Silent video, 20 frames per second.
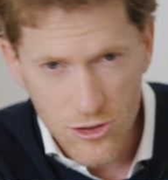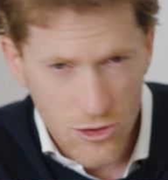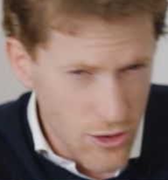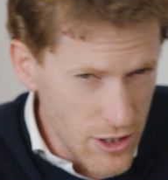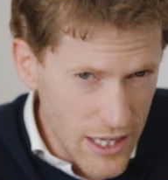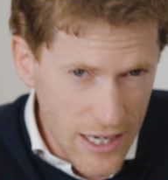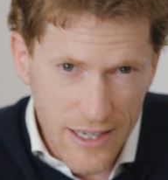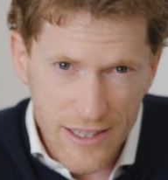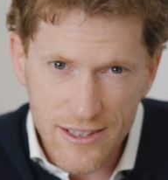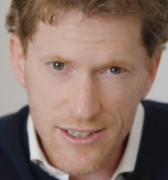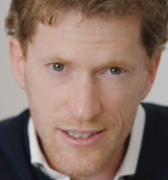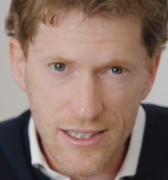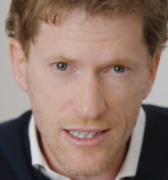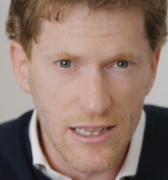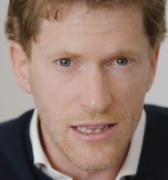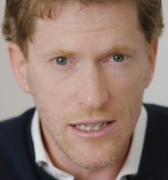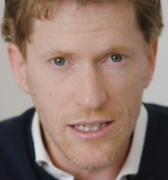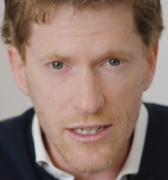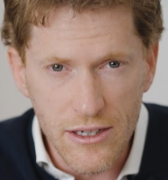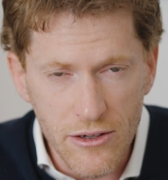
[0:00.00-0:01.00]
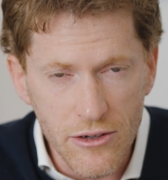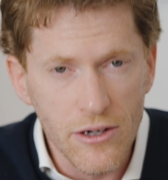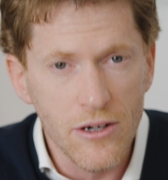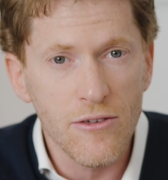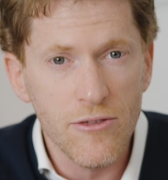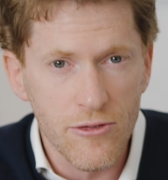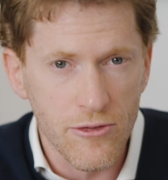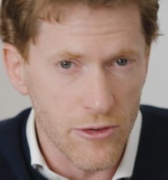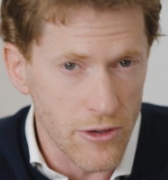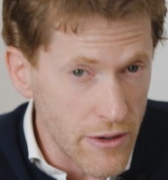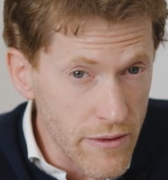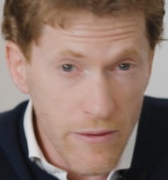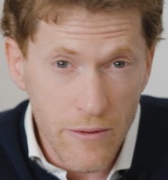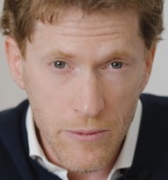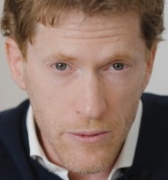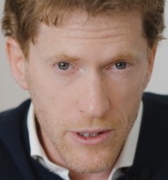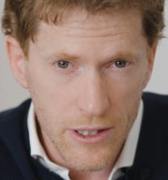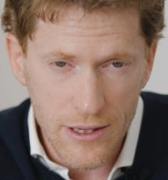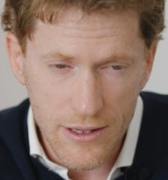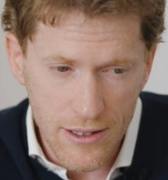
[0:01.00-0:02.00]
so that it's clearer for
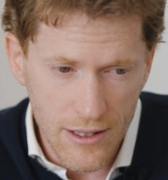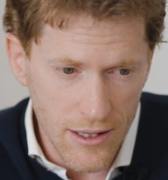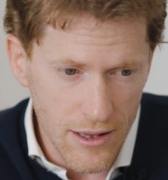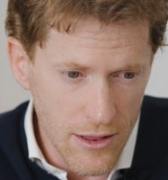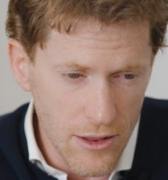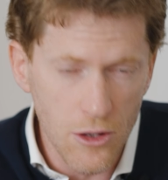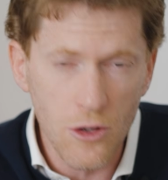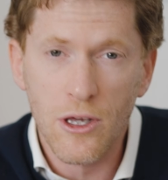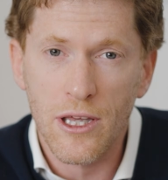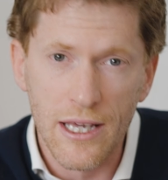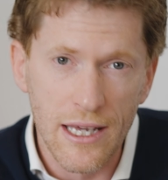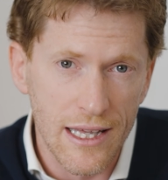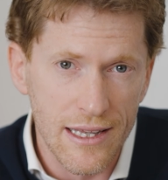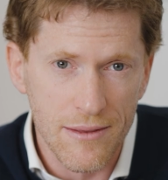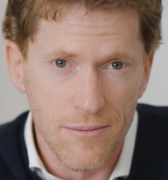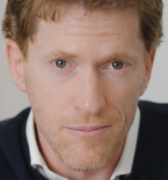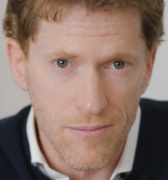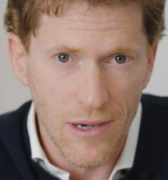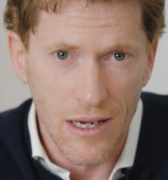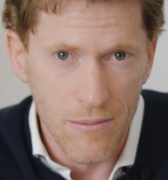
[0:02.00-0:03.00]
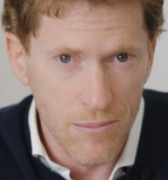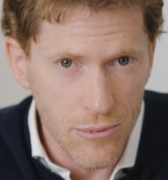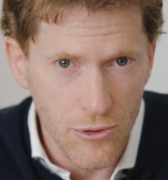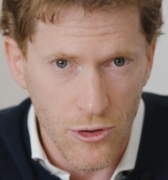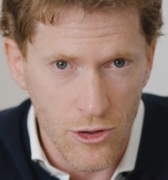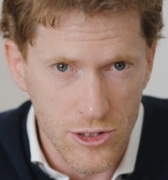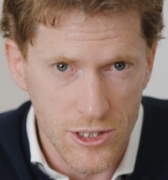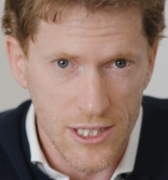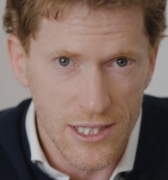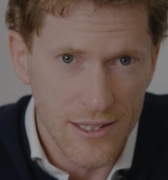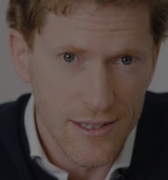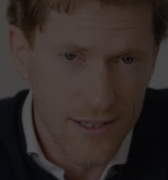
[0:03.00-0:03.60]
everyone looking at my project.